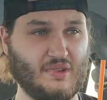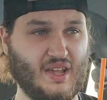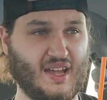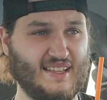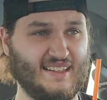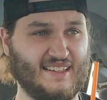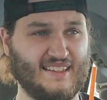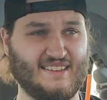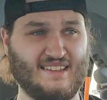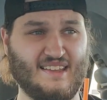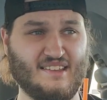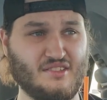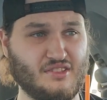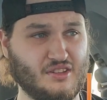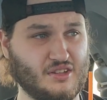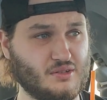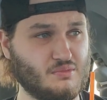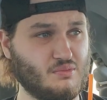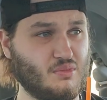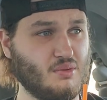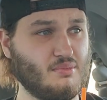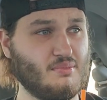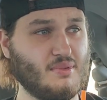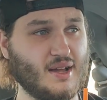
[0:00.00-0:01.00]
I like taste a
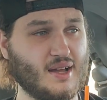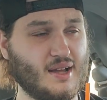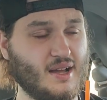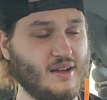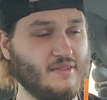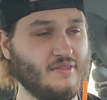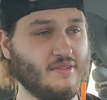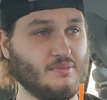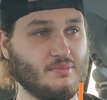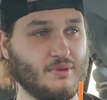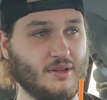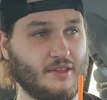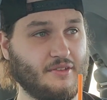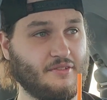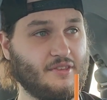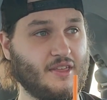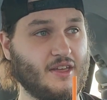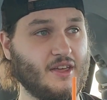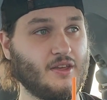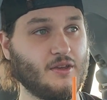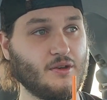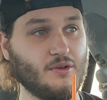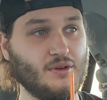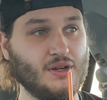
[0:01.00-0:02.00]
little more of my coffee, please.
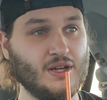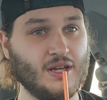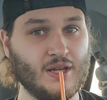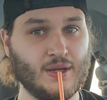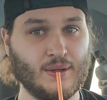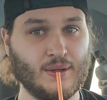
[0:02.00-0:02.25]
Thank you.